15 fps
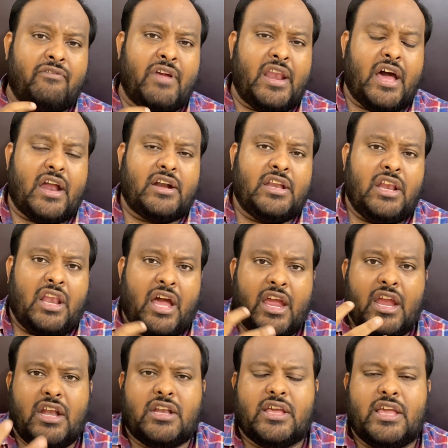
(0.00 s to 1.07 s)
our
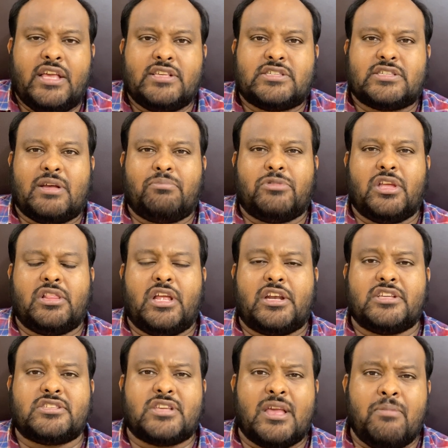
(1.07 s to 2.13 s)
delight is something that
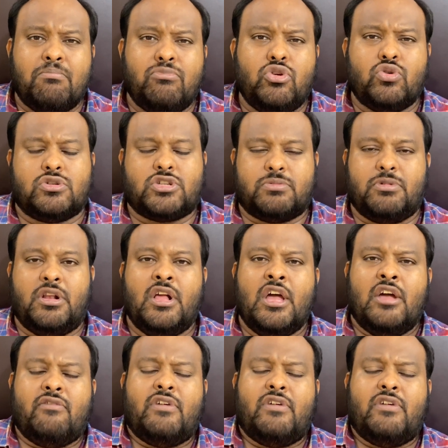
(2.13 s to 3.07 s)
is immutable,